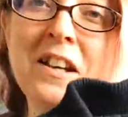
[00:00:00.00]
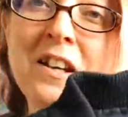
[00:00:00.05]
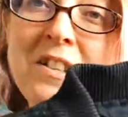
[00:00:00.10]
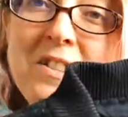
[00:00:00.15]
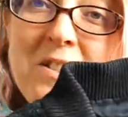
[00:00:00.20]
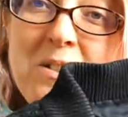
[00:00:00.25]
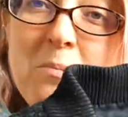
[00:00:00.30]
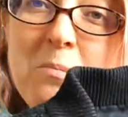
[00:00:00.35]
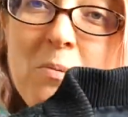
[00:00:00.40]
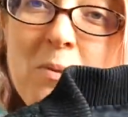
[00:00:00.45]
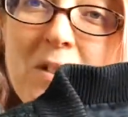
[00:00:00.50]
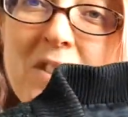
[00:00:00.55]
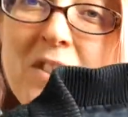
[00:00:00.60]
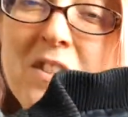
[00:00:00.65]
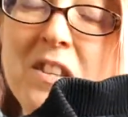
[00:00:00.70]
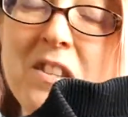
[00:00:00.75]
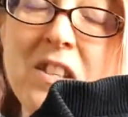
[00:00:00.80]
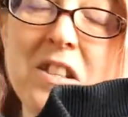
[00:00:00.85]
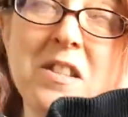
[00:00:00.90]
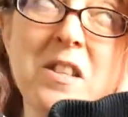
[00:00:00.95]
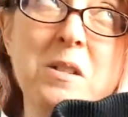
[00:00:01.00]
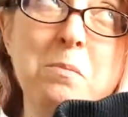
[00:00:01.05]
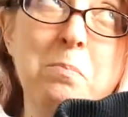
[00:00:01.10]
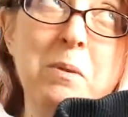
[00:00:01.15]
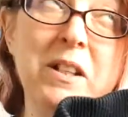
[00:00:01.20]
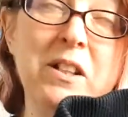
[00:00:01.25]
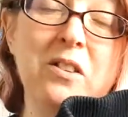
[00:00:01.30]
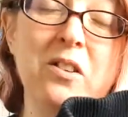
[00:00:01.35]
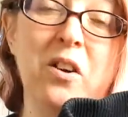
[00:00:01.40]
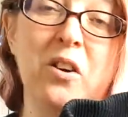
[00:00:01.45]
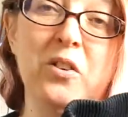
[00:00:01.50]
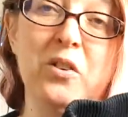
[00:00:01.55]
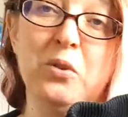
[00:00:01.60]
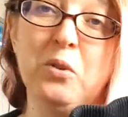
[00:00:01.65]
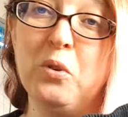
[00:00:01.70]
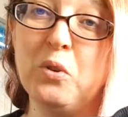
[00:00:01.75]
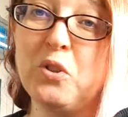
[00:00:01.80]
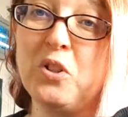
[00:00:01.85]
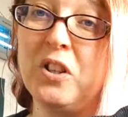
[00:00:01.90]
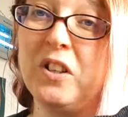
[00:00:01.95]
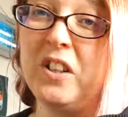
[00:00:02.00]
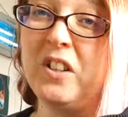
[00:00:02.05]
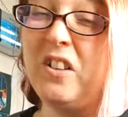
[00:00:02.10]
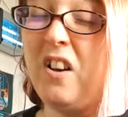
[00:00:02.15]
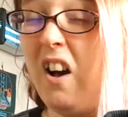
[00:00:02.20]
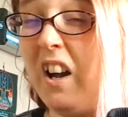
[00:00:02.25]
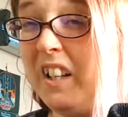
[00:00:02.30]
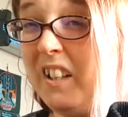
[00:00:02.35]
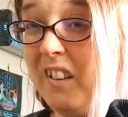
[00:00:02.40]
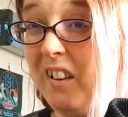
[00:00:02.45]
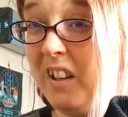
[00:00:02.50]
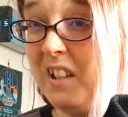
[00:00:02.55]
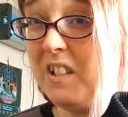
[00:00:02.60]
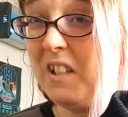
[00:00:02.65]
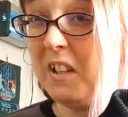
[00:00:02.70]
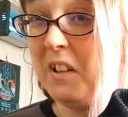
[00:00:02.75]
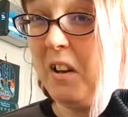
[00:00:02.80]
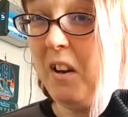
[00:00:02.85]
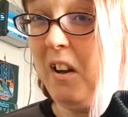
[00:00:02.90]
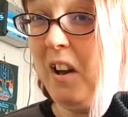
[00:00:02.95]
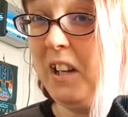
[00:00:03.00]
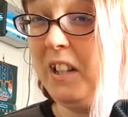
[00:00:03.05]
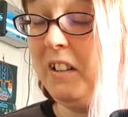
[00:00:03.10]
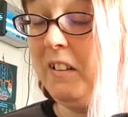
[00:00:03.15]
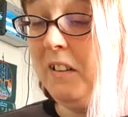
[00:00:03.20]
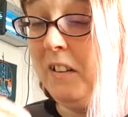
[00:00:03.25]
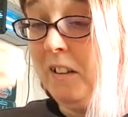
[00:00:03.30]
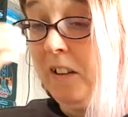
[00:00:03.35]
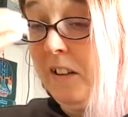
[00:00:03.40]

So this has been on auction at $9.99.